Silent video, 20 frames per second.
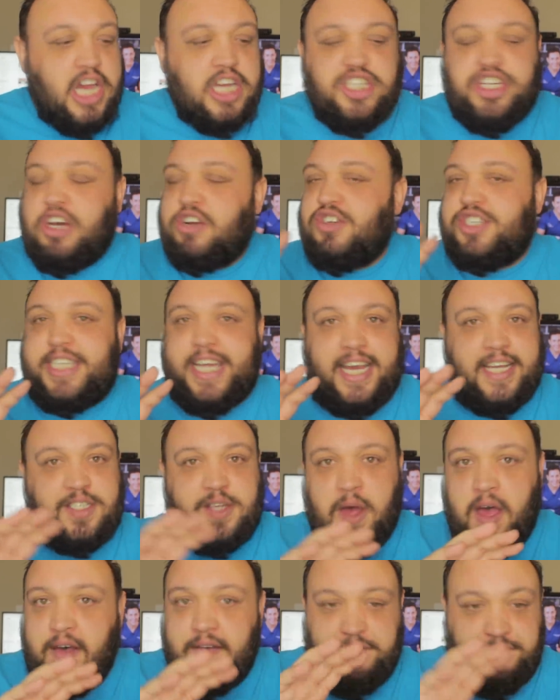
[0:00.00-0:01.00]
She
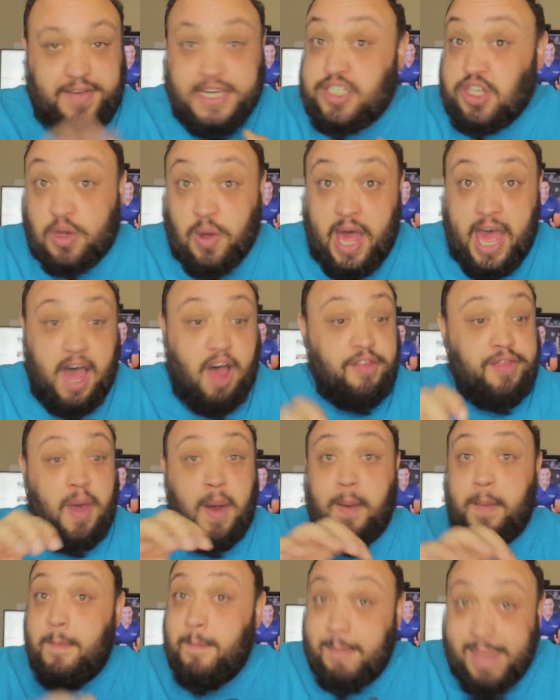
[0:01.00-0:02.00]
understands physical
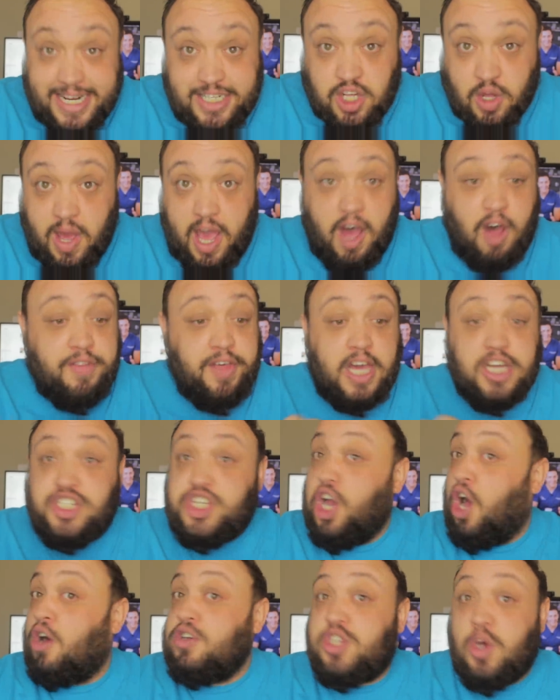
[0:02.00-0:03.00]
health, mental health.
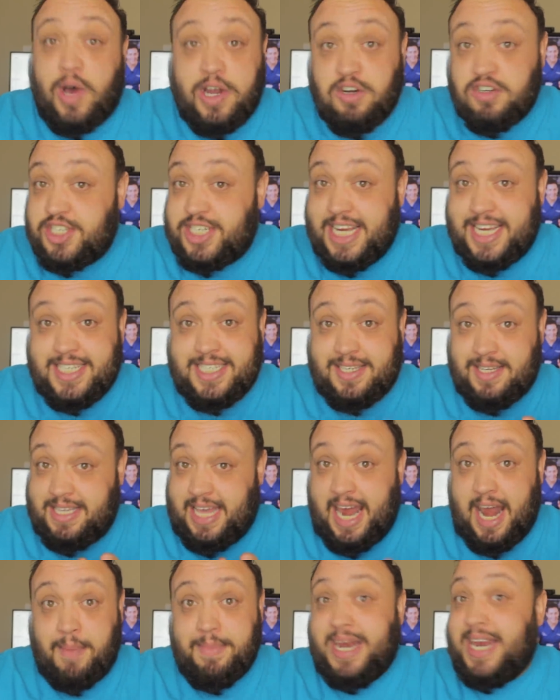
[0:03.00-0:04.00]
She also understands
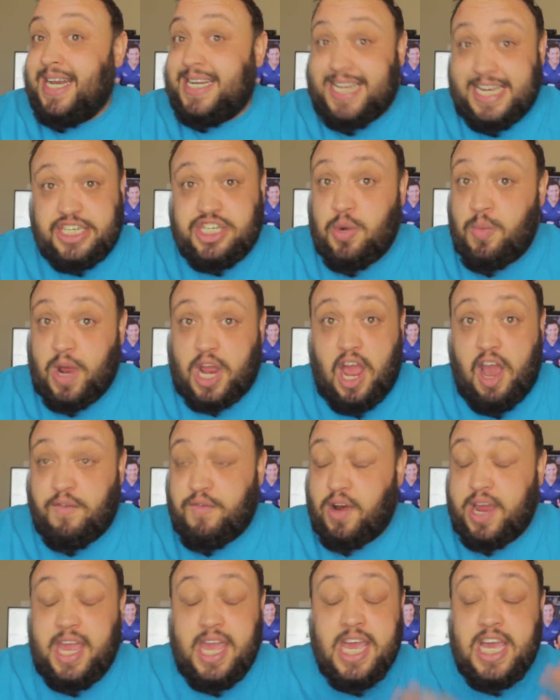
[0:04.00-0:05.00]
that I'm in addiction
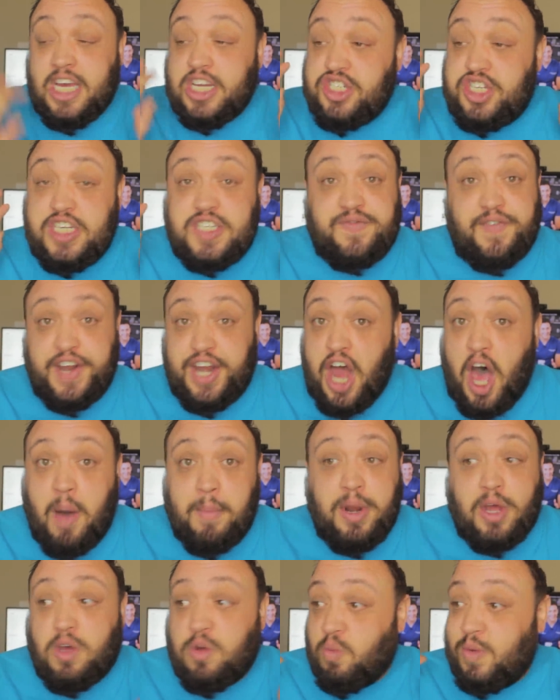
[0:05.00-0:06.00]
recovery. She's
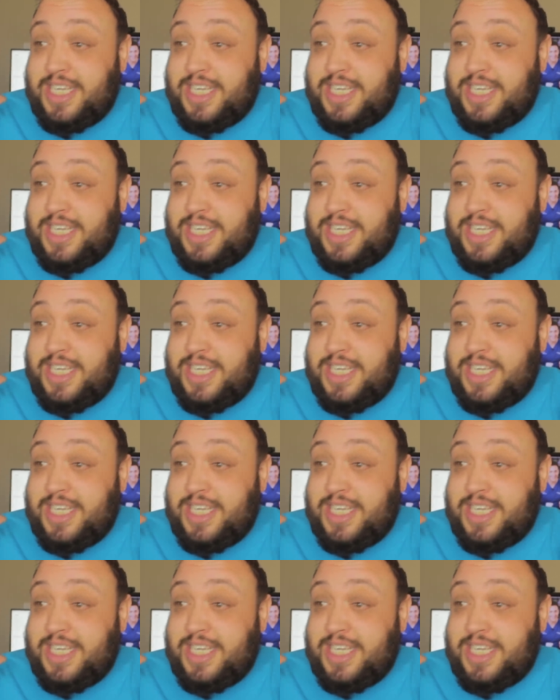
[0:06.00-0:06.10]
phenomenal.